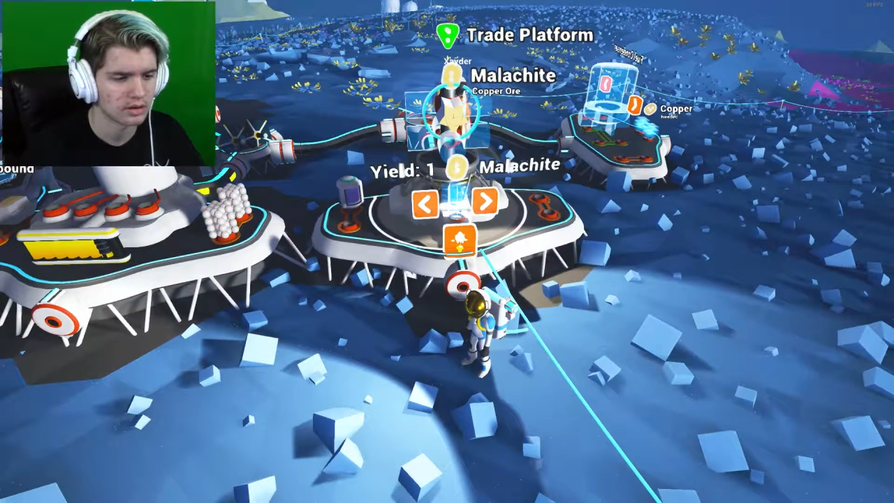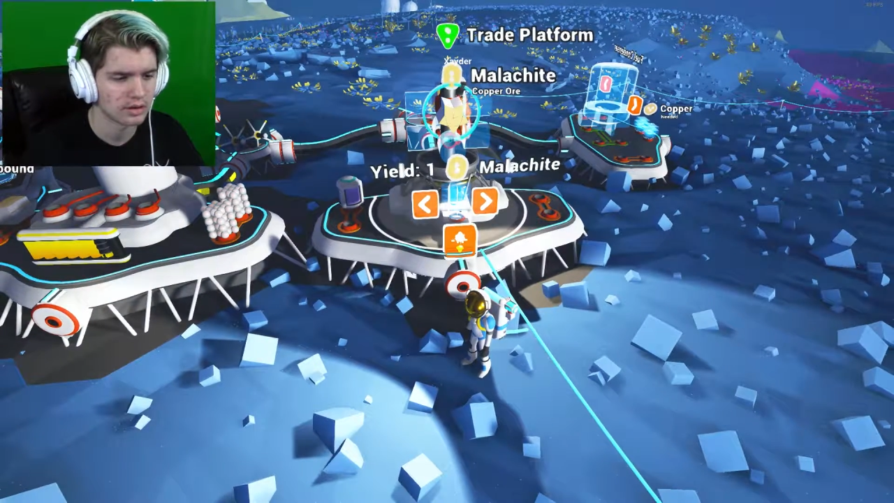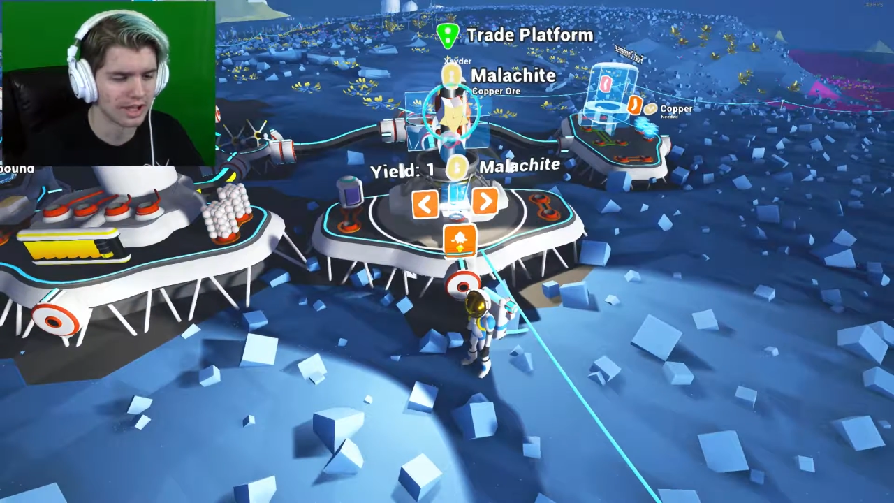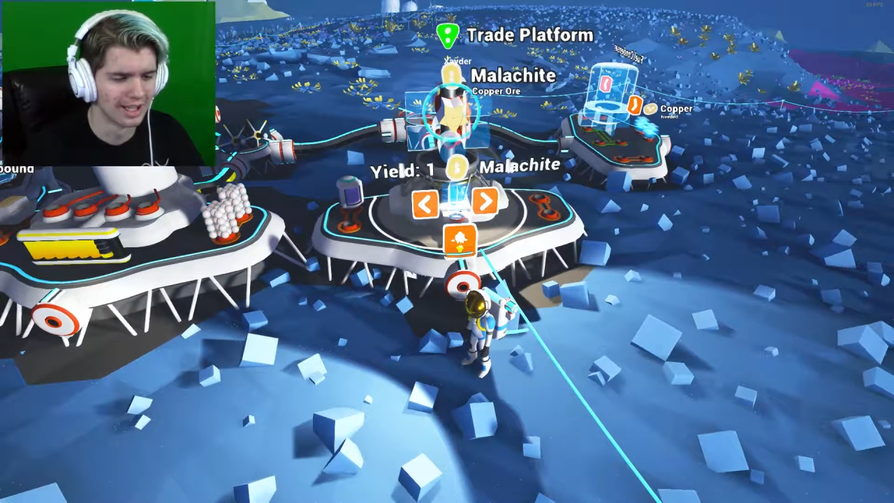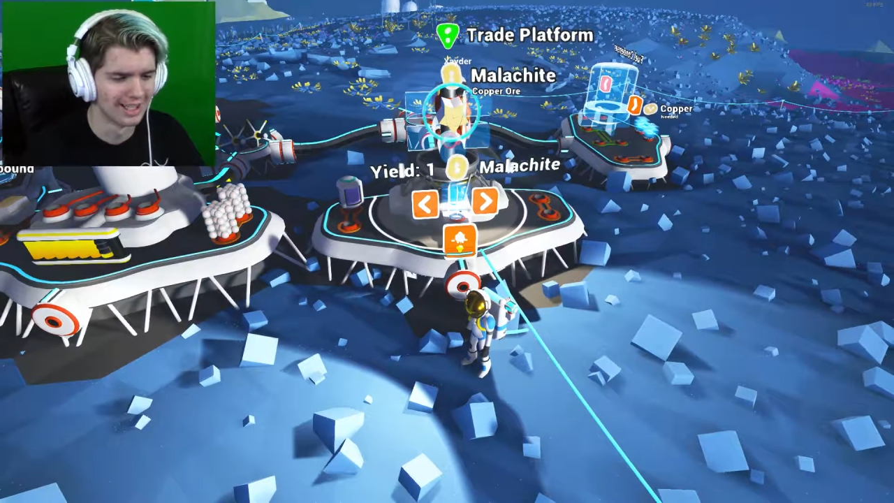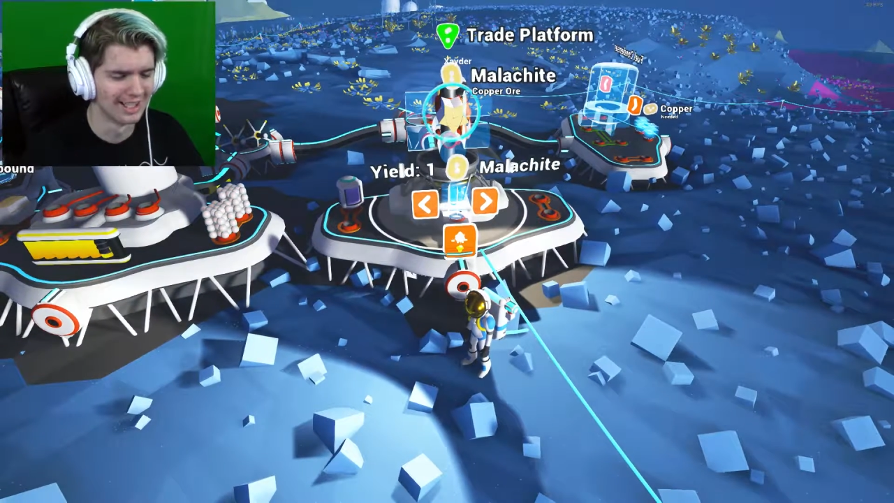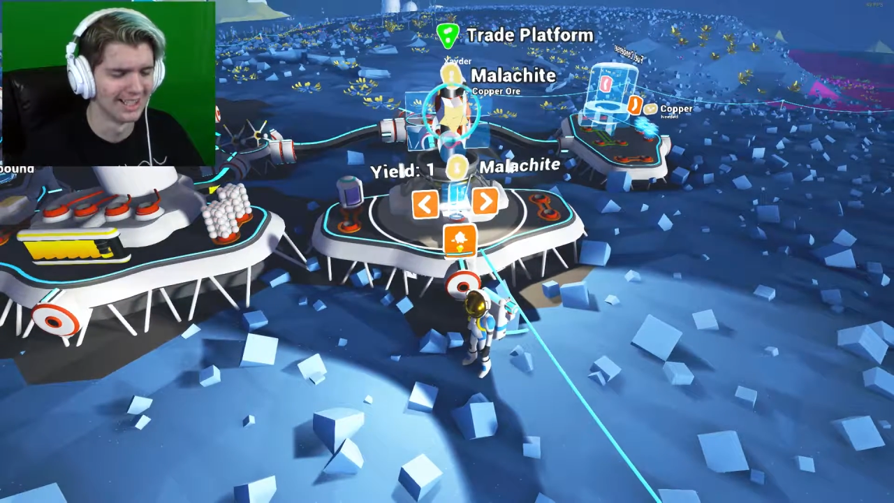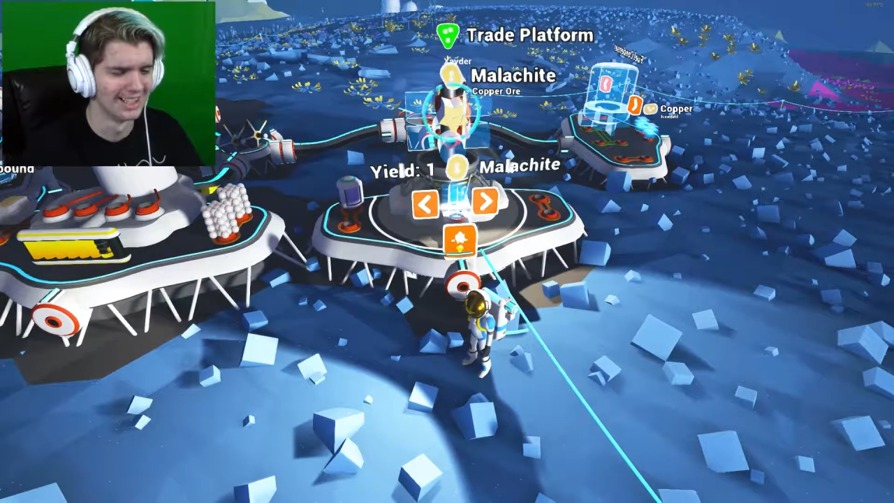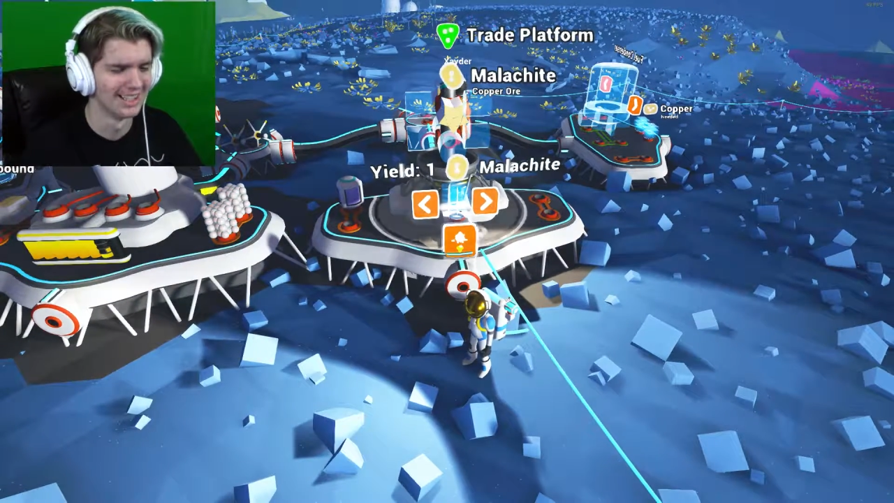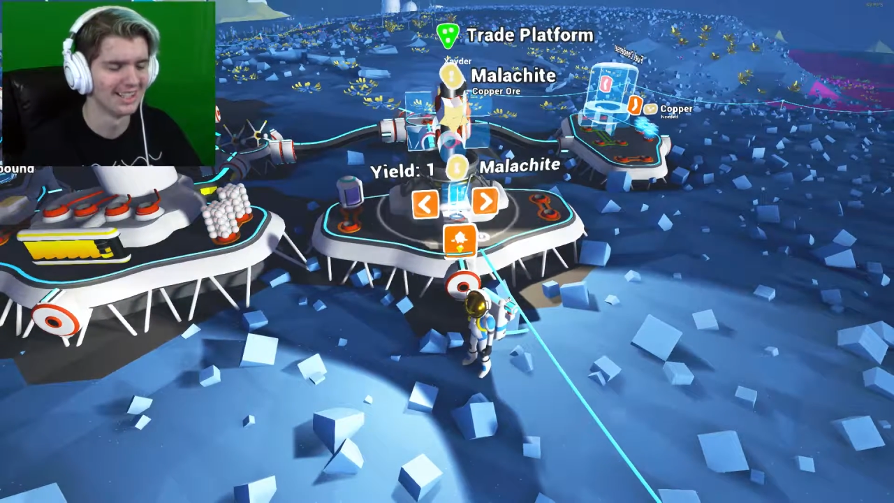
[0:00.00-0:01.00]
I,
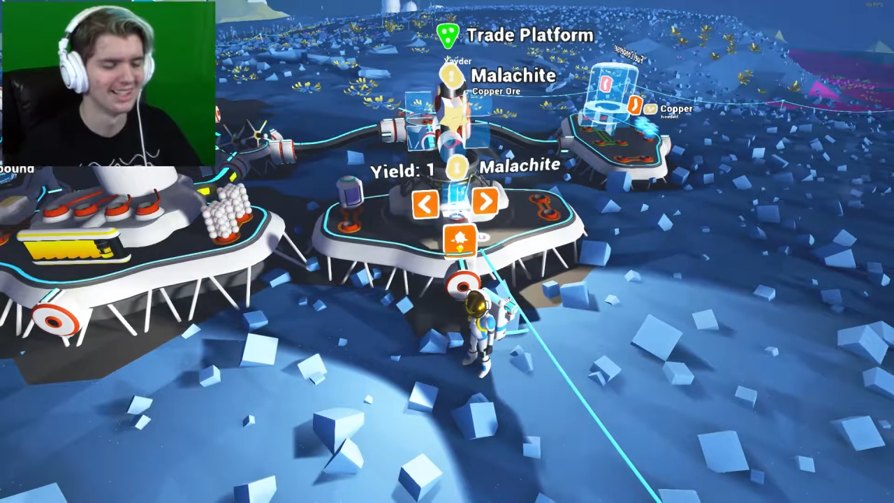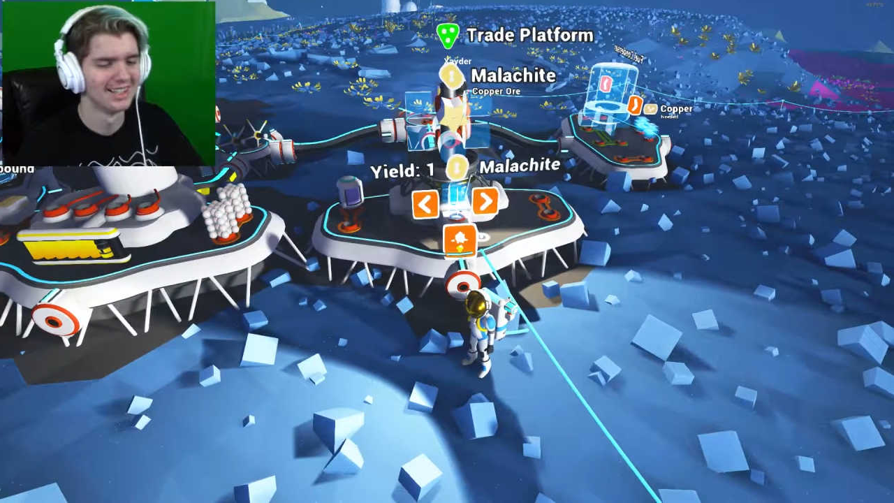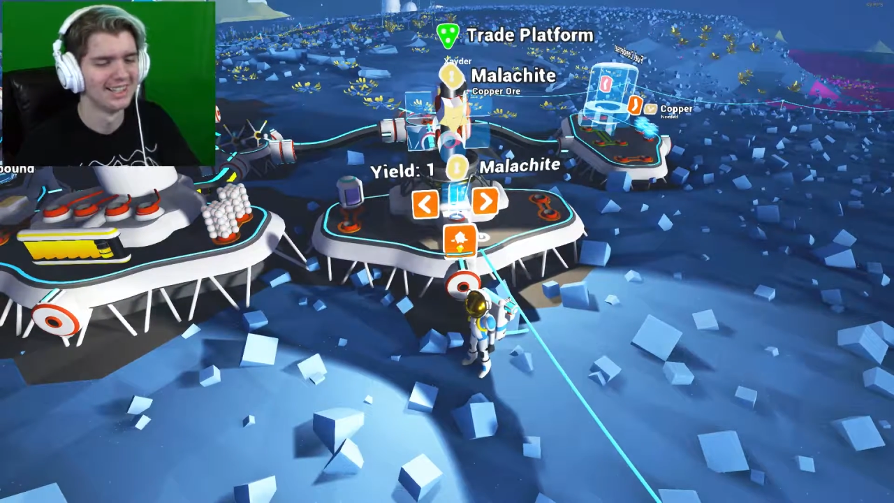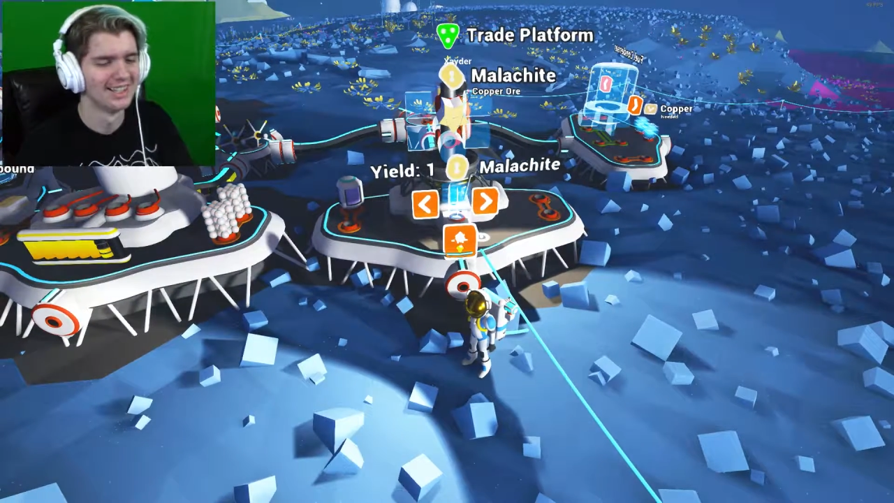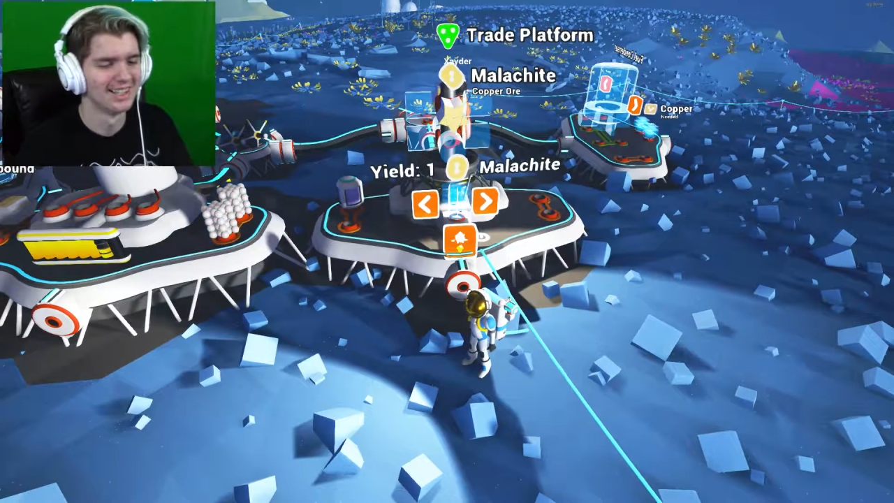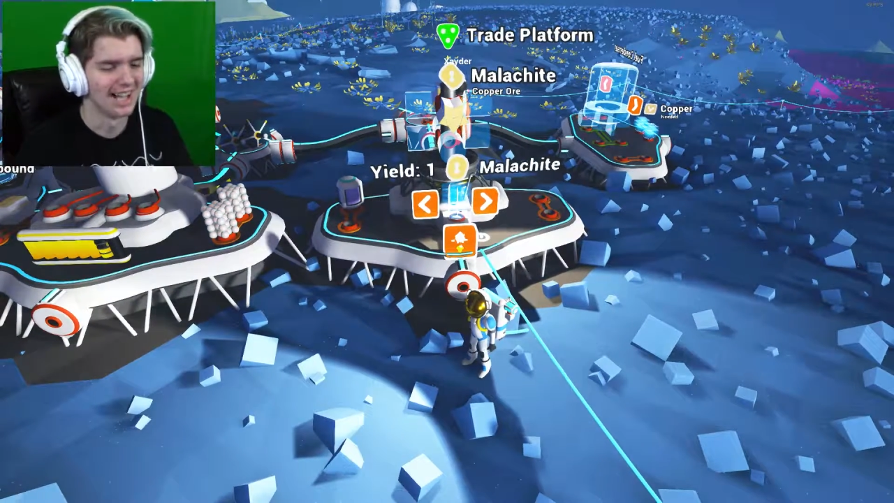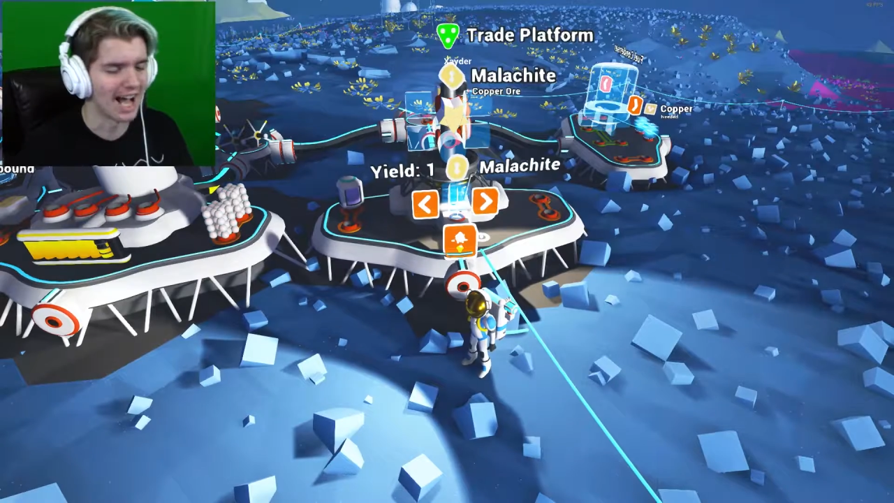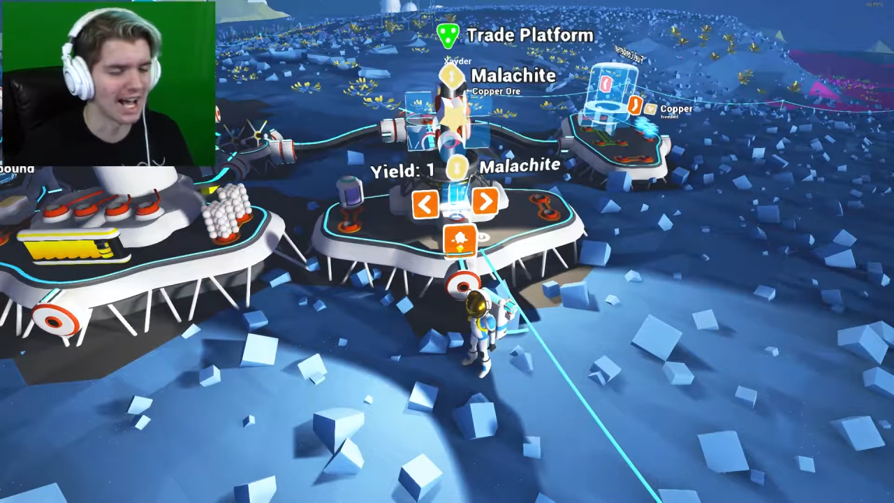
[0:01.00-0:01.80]
I, don't...